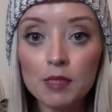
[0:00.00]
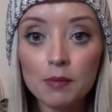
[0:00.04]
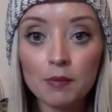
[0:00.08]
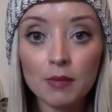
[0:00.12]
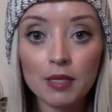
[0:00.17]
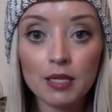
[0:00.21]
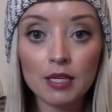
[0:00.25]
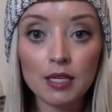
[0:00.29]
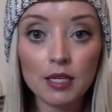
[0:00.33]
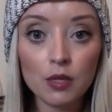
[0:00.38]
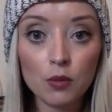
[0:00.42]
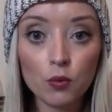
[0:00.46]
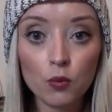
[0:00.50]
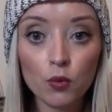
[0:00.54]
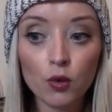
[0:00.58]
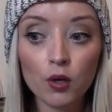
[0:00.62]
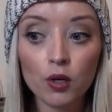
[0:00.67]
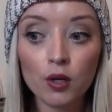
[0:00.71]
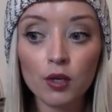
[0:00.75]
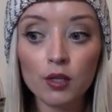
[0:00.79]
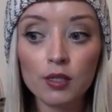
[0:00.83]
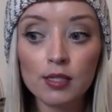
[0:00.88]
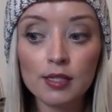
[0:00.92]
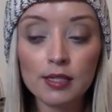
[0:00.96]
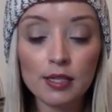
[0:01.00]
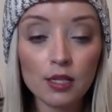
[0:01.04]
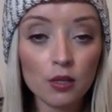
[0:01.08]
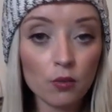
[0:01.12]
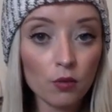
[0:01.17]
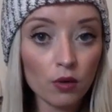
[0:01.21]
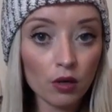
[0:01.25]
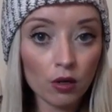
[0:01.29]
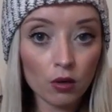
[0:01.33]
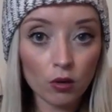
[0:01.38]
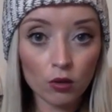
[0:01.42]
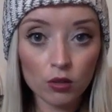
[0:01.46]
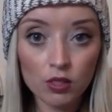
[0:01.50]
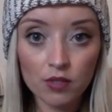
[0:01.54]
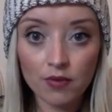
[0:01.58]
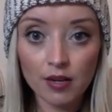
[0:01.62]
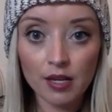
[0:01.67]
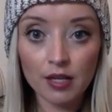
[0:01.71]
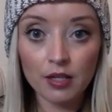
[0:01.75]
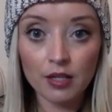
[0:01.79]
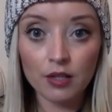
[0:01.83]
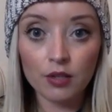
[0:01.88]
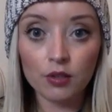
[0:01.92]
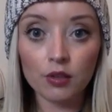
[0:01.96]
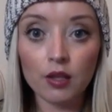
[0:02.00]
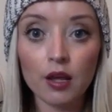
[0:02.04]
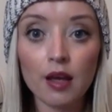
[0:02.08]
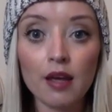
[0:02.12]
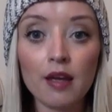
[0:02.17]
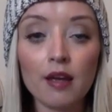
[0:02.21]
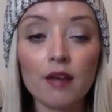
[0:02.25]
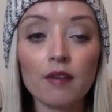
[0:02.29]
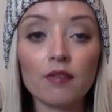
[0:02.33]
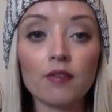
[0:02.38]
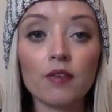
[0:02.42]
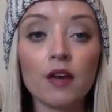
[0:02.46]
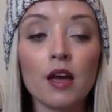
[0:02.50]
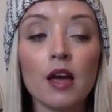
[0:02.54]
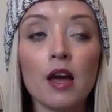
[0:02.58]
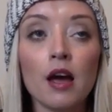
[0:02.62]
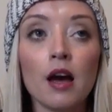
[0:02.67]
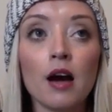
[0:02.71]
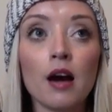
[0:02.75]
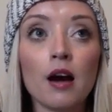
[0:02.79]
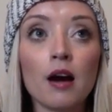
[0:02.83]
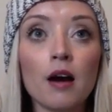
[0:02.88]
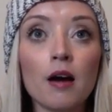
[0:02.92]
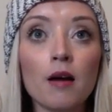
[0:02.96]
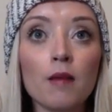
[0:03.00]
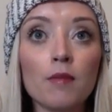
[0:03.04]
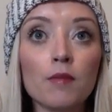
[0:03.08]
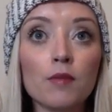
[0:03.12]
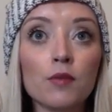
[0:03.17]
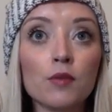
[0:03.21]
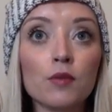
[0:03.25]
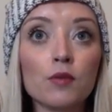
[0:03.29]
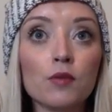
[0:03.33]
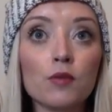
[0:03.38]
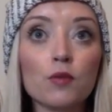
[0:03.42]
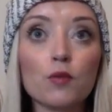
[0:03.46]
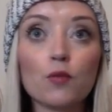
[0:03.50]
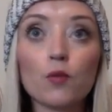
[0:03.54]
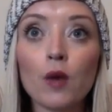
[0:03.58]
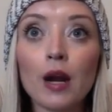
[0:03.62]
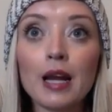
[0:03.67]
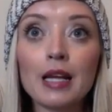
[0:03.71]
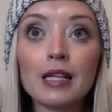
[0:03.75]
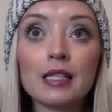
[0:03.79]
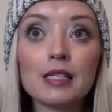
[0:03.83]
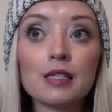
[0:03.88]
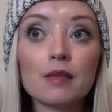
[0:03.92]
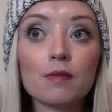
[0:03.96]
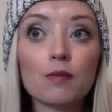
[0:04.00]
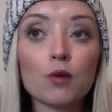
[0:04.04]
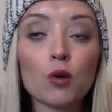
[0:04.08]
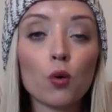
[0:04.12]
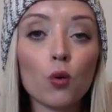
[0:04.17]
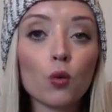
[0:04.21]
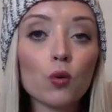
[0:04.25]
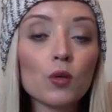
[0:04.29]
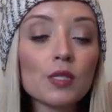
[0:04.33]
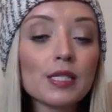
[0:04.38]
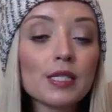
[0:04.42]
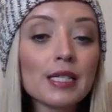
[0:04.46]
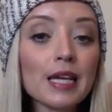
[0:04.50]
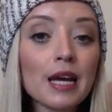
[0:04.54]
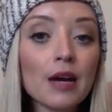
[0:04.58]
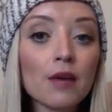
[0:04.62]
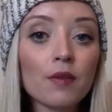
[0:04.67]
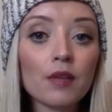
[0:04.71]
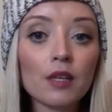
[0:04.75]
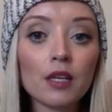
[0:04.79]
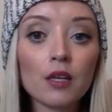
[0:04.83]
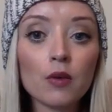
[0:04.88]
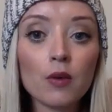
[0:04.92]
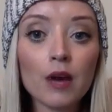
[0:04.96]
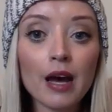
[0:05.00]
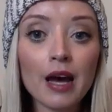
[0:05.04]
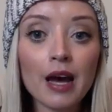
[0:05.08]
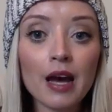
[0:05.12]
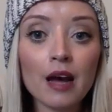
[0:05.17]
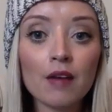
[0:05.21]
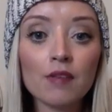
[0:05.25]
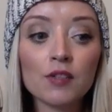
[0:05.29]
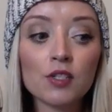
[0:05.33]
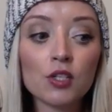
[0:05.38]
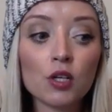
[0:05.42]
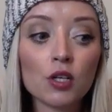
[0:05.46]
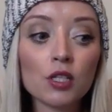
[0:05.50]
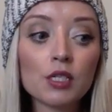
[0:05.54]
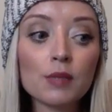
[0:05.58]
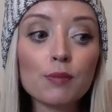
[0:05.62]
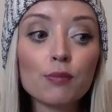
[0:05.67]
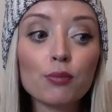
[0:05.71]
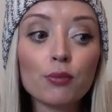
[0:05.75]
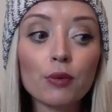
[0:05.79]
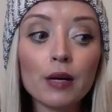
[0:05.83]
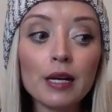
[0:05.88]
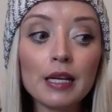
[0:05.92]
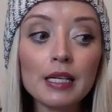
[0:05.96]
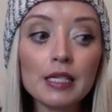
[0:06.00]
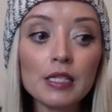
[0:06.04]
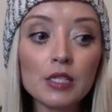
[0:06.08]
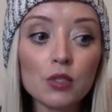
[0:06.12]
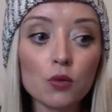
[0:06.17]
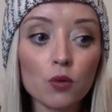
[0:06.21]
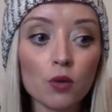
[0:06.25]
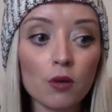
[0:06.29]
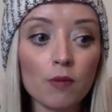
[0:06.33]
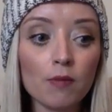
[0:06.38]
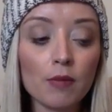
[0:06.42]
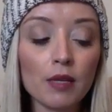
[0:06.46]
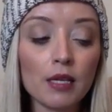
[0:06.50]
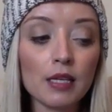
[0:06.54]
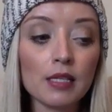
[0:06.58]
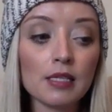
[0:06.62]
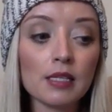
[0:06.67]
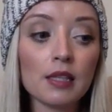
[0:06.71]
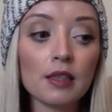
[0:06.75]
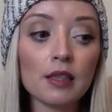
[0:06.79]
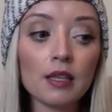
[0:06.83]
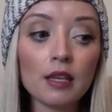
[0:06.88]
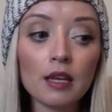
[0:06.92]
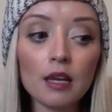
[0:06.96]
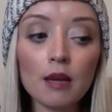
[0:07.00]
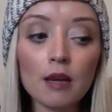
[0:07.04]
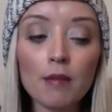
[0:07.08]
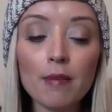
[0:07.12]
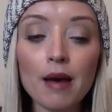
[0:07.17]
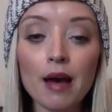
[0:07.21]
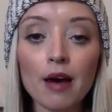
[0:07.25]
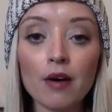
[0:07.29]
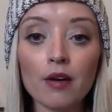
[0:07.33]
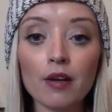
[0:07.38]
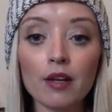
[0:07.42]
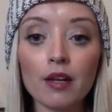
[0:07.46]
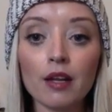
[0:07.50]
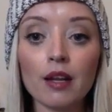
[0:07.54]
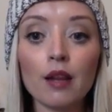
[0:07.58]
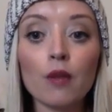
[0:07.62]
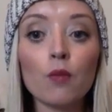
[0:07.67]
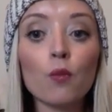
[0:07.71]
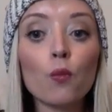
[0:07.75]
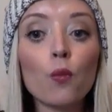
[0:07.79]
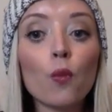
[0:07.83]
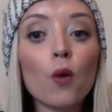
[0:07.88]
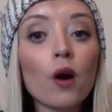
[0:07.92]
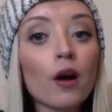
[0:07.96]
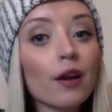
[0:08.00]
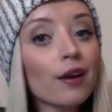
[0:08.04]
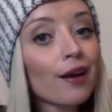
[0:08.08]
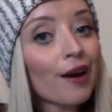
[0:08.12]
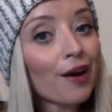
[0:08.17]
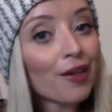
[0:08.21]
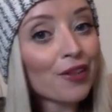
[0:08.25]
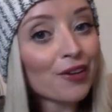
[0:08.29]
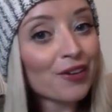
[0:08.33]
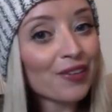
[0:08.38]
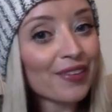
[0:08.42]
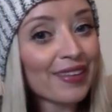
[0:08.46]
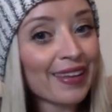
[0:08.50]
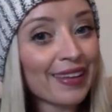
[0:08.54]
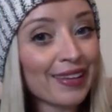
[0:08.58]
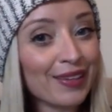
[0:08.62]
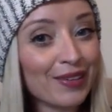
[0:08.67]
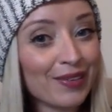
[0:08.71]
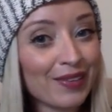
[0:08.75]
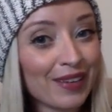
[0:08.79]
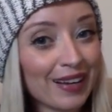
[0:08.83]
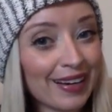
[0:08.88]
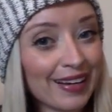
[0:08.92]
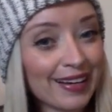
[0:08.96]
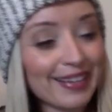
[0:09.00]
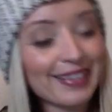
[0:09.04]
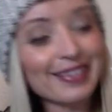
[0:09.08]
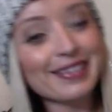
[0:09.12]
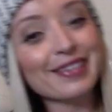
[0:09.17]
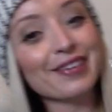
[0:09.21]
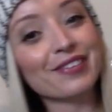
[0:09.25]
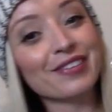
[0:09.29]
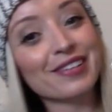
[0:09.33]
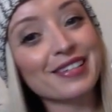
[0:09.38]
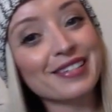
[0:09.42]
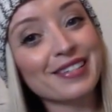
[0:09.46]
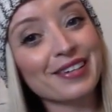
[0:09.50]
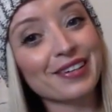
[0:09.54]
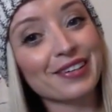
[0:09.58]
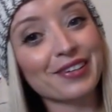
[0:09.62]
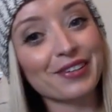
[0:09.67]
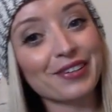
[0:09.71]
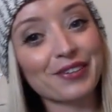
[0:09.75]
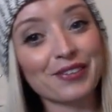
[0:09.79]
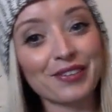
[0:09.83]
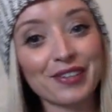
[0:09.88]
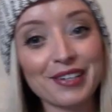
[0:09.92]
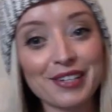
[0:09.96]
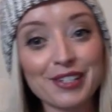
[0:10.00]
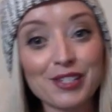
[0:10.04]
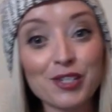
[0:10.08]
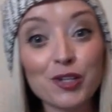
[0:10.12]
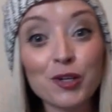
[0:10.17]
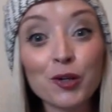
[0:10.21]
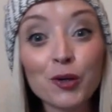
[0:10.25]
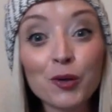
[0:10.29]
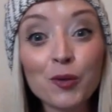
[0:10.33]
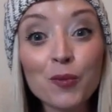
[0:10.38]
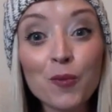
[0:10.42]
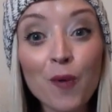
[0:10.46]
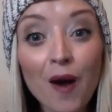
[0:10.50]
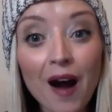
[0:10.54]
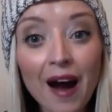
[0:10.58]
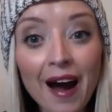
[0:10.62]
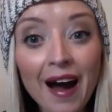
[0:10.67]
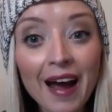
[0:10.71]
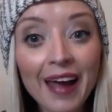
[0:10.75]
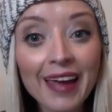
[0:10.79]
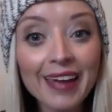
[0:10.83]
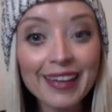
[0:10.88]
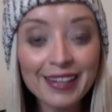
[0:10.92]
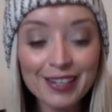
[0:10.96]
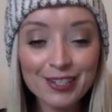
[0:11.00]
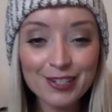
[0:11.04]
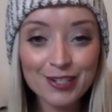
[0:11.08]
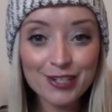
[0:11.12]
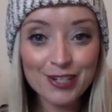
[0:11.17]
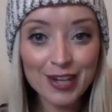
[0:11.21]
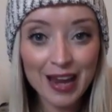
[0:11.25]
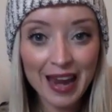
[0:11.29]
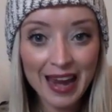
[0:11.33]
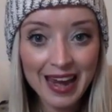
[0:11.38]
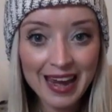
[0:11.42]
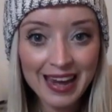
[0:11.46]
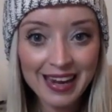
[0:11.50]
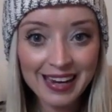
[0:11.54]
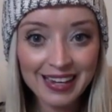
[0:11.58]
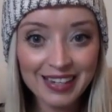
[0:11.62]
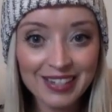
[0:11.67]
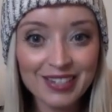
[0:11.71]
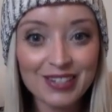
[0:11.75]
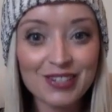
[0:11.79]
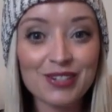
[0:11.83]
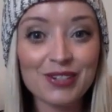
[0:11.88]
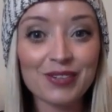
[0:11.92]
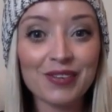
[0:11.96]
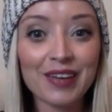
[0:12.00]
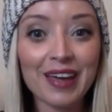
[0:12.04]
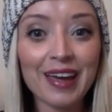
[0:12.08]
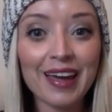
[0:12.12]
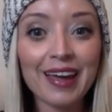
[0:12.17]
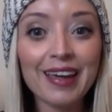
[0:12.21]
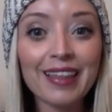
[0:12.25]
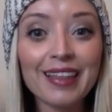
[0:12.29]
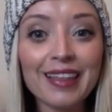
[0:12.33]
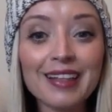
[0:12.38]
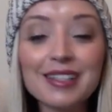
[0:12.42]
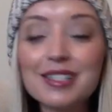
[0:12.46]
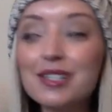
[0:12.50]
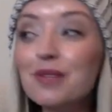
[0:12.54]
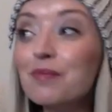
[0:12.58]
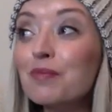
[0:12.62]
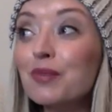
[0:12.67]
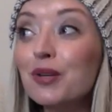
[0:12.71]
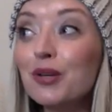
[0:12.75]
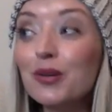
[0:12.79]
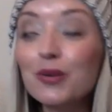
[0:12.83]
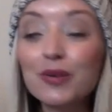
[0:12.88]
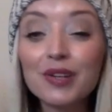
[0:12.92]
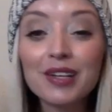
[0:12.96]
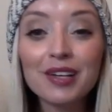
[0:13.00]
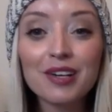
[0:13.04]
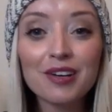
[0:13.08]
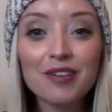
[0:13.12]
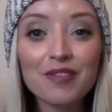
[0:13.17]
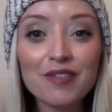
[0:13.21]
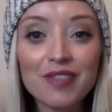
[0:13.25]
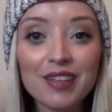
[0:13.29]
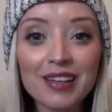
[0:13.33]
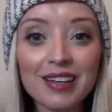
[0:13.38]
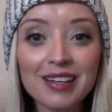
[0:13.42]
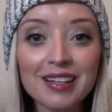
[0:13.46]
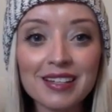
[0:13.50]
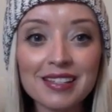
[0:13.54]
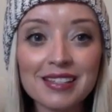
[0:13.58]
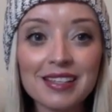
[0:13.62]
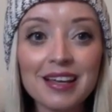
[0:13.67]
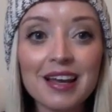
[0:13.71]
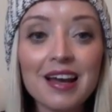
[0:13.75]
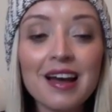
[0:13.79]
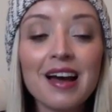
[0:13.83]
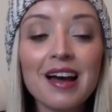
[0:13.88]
some key words that you want to cultivate in your life, write some goals down that you have, start to brainstorm this and think about it. And one other thing, you guys, I want to tell you is your why can change, okay? That's the beauty of this.